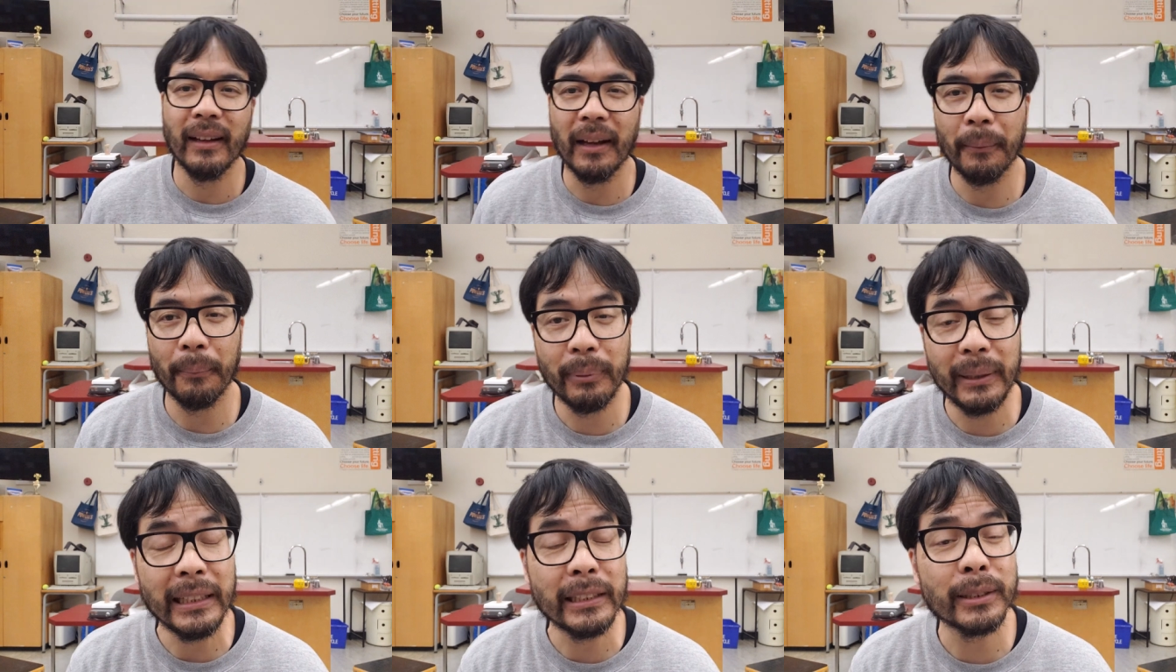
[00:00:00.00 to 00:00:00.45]

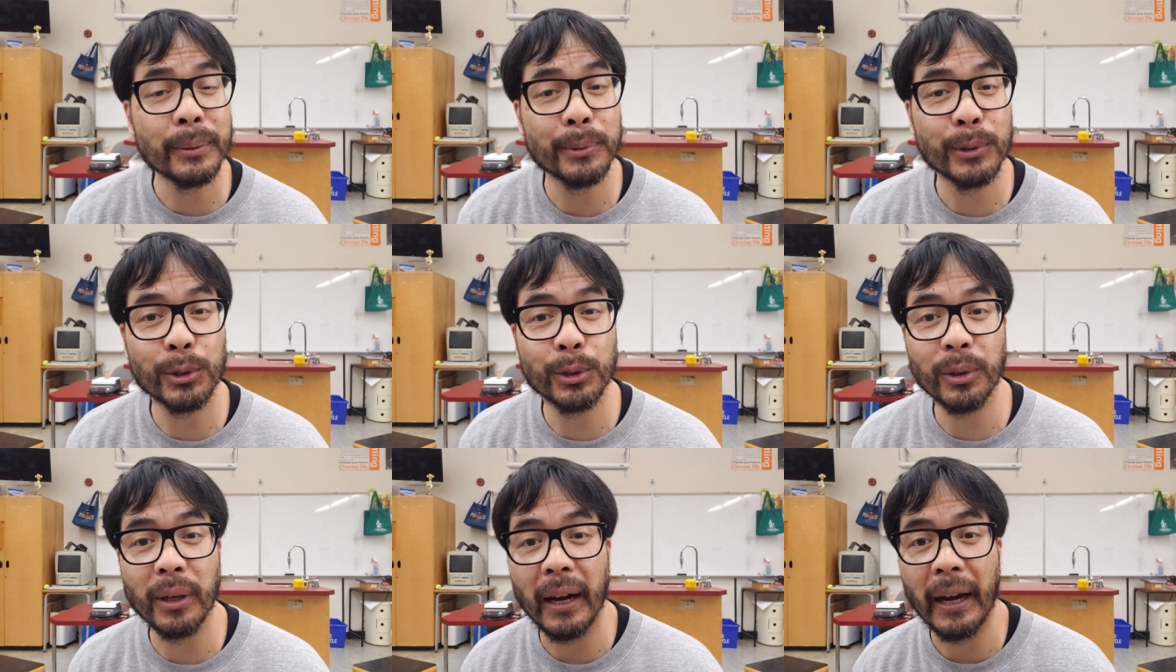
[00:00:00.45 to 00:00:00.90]
and please
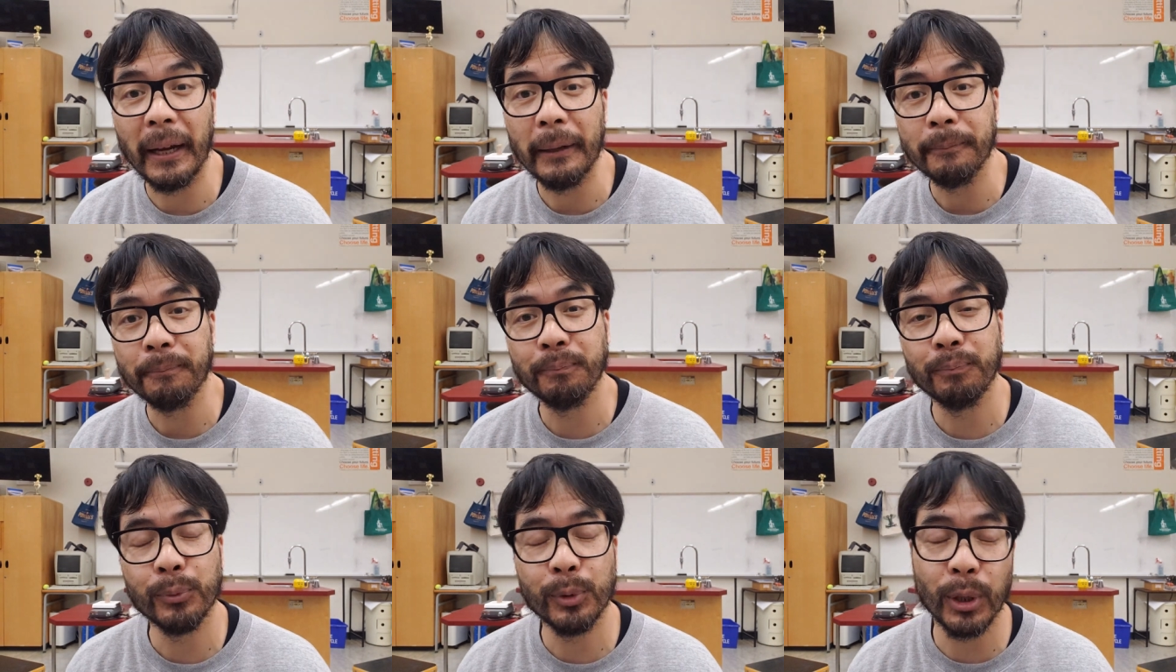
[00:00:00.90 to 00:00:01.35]

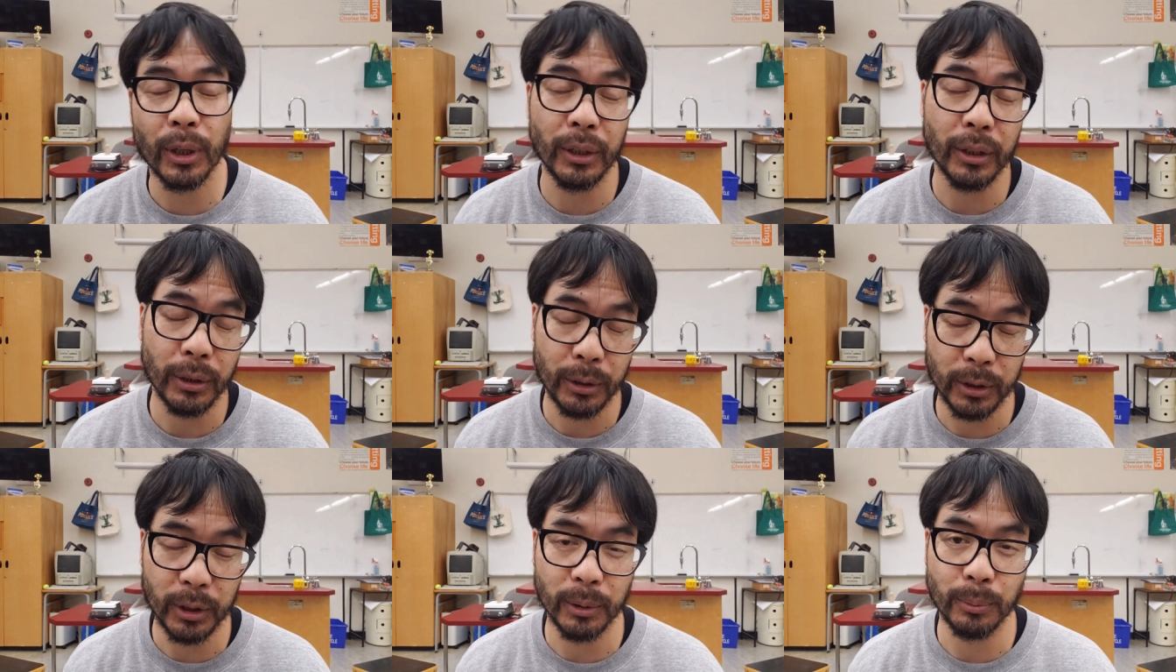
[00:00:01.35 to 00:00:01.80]
subscribe to our
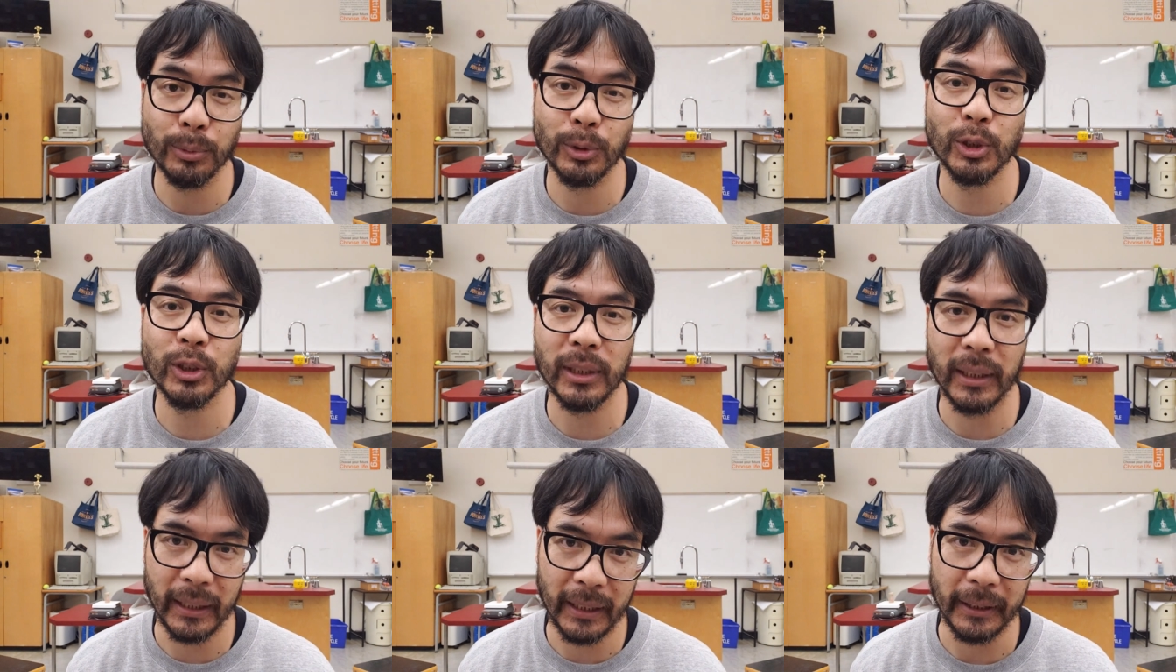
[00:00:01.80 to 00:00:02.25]
YouTube
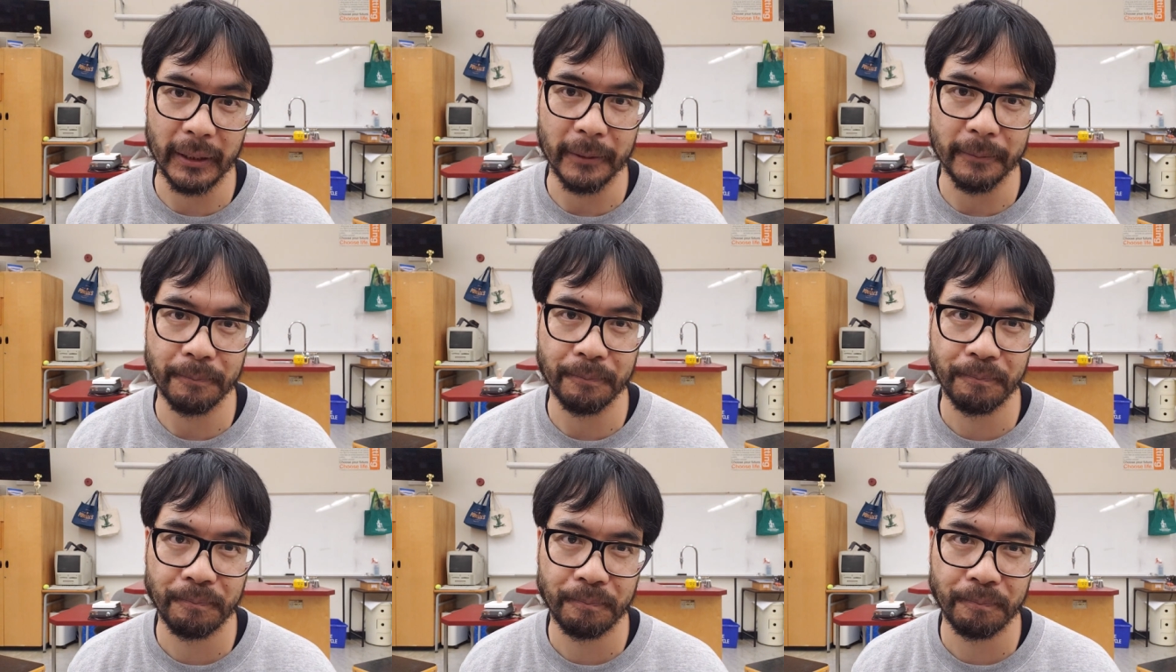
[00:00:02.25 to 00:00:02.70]
channel.